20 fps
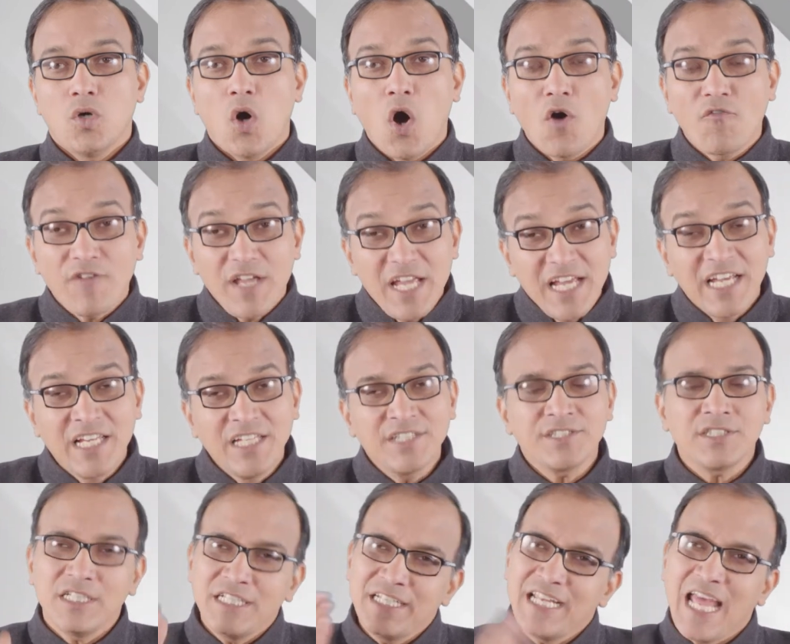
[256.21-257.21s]
of
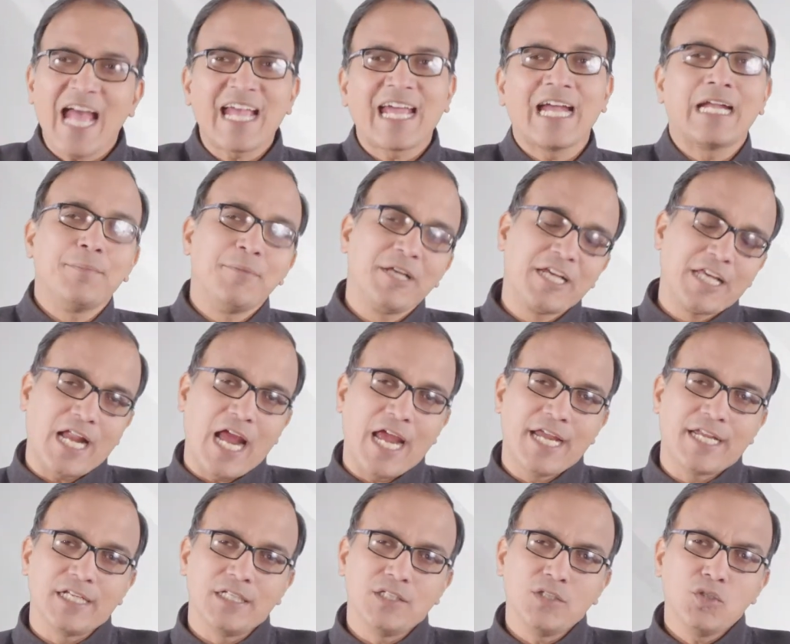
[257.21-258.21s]
English in academic
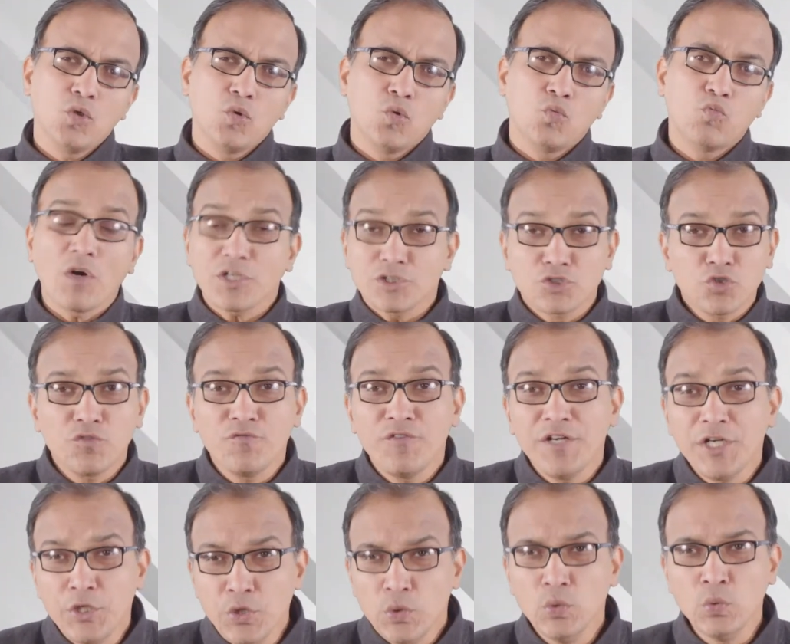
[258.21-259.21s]
writing. What should
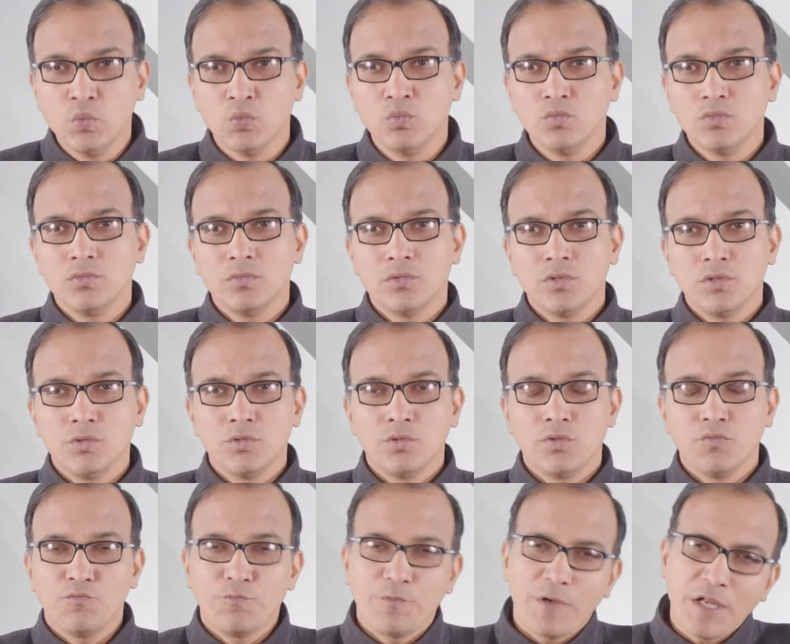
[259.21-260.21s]
we do
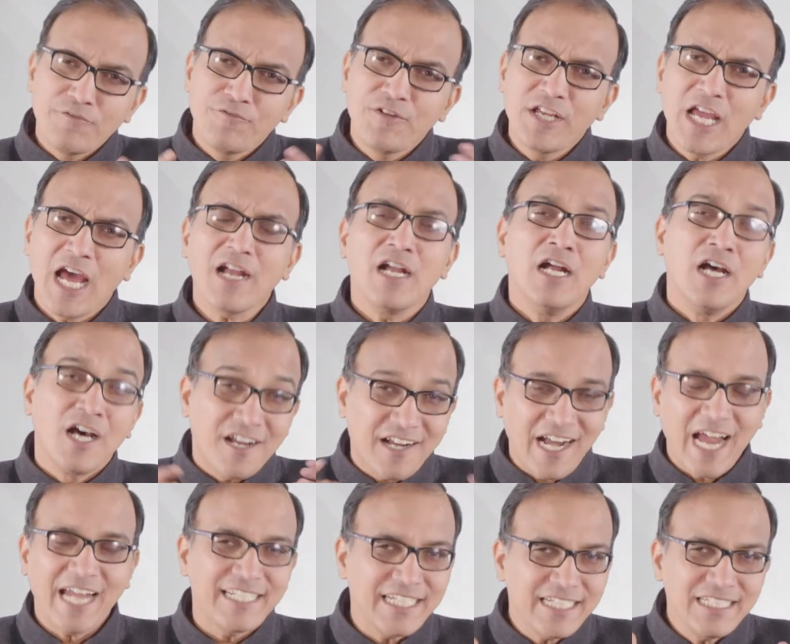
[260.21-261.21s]
when we are
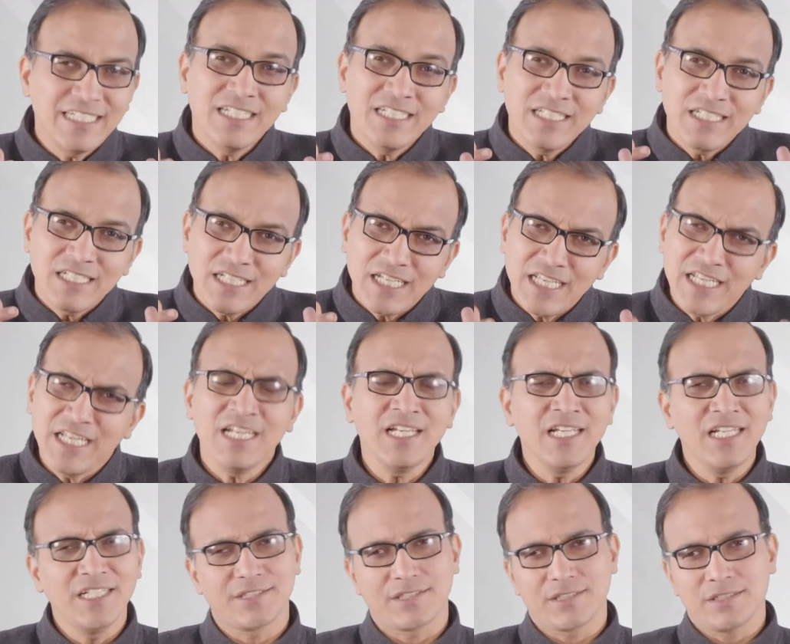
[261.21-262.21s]
writing in
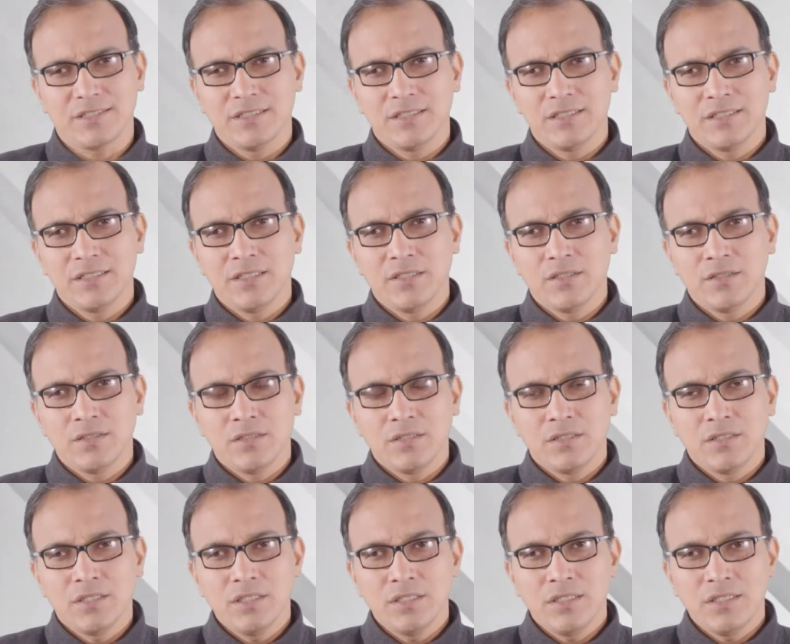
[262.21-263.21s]
English
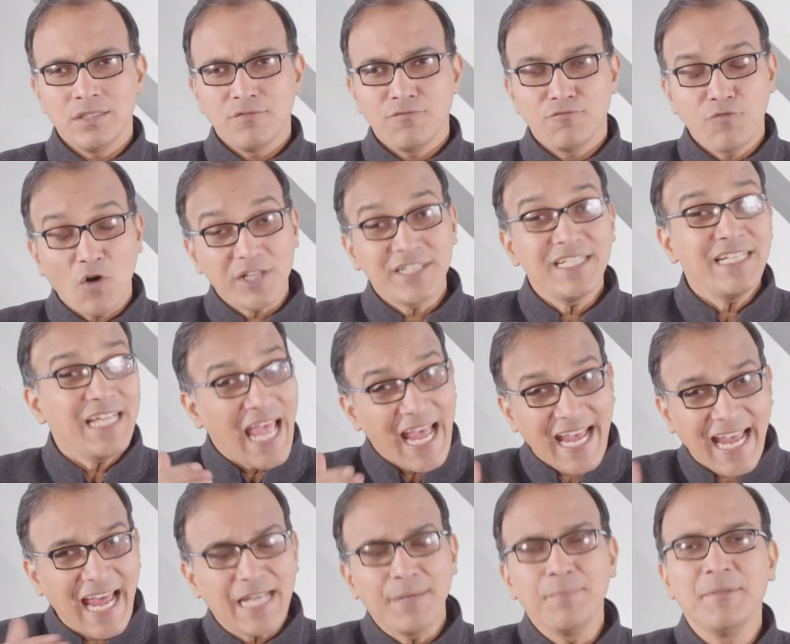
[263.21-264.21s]
for the
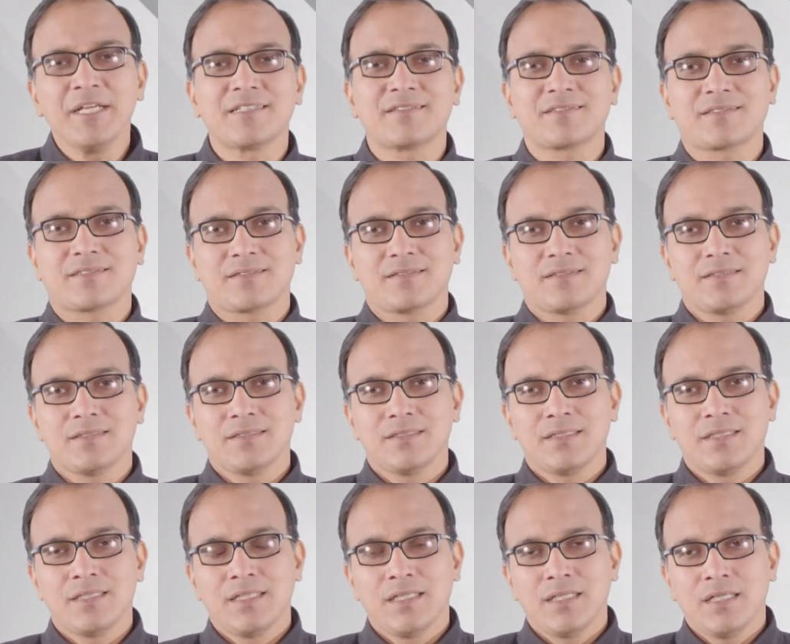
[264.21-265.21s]
academics?
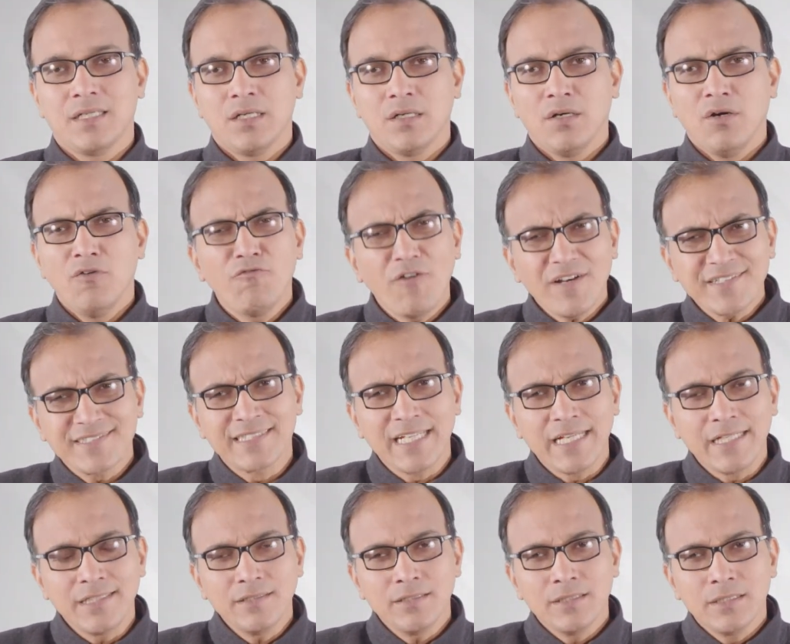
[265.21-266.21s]
First
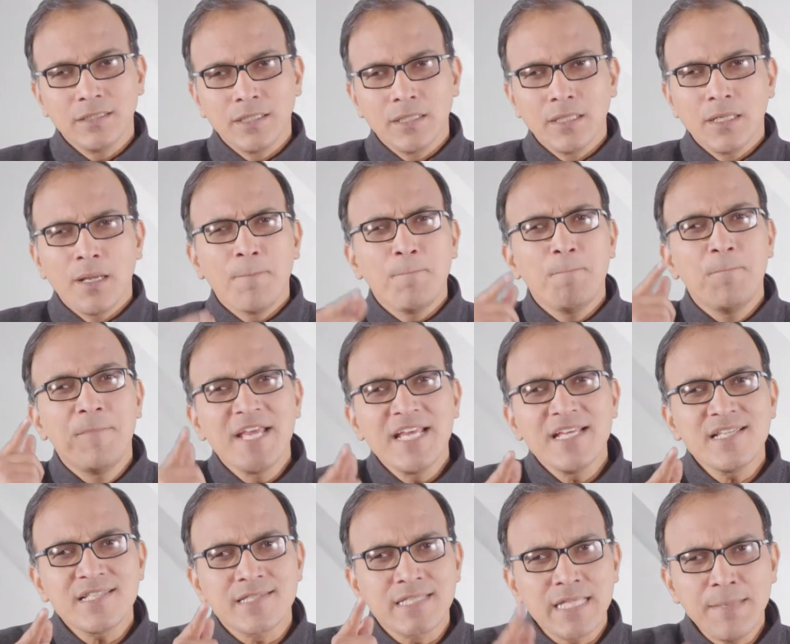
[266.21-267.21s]
thing,
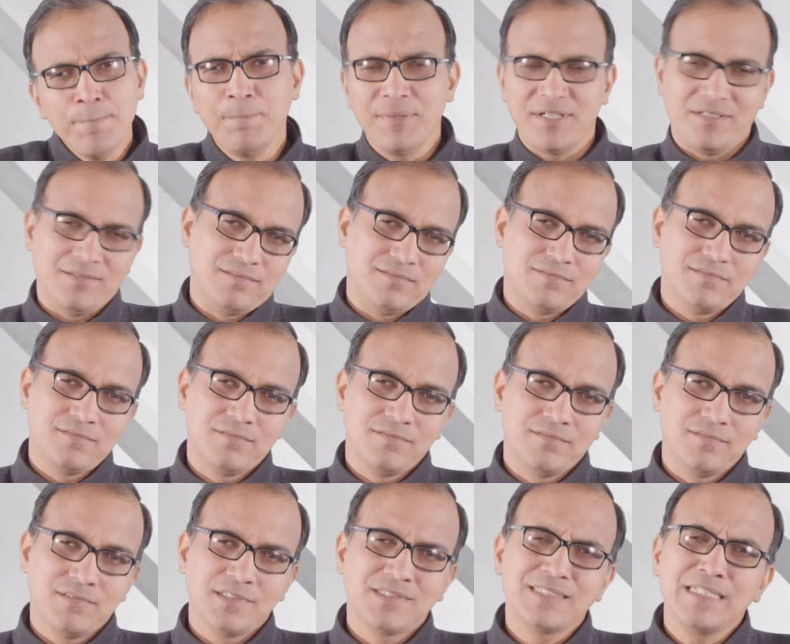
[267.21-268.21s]
be simple.
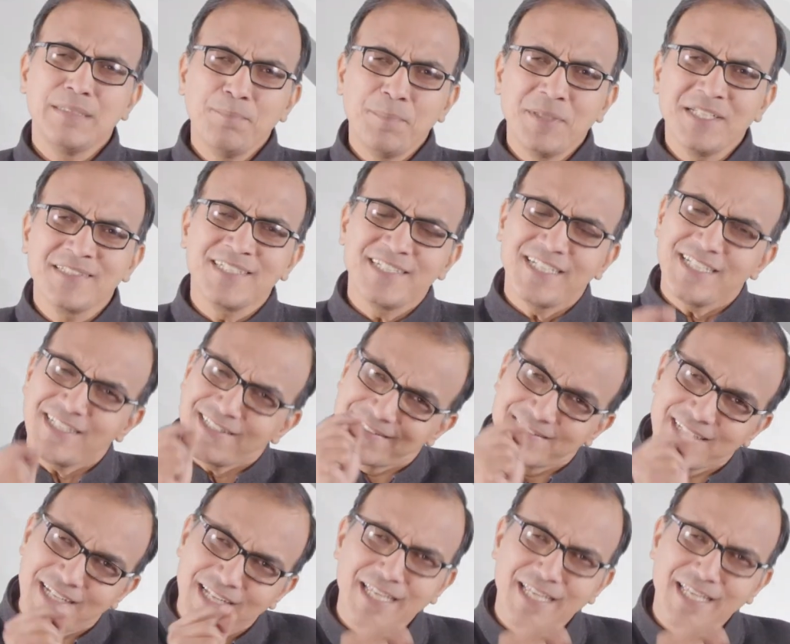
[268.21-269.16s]
Simplicity is the